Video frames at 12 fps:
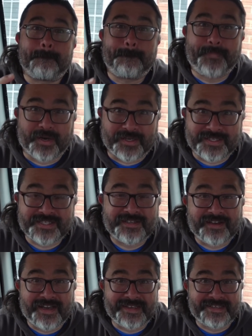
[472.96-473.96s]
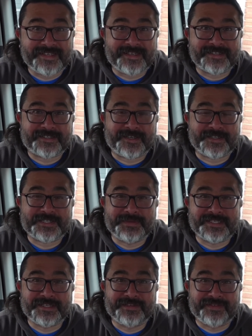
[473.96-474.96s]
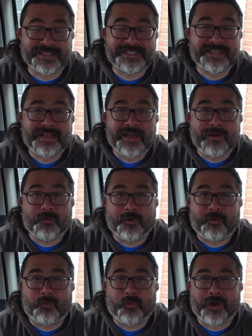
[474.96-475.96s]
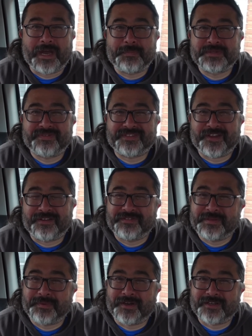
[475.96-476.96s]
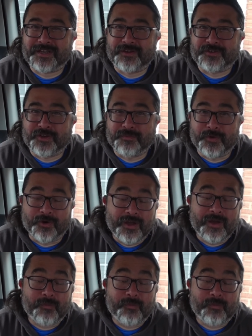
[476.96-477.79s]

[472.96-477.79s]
But I did ask customer service, well, what happens if I don't have the barcode no more?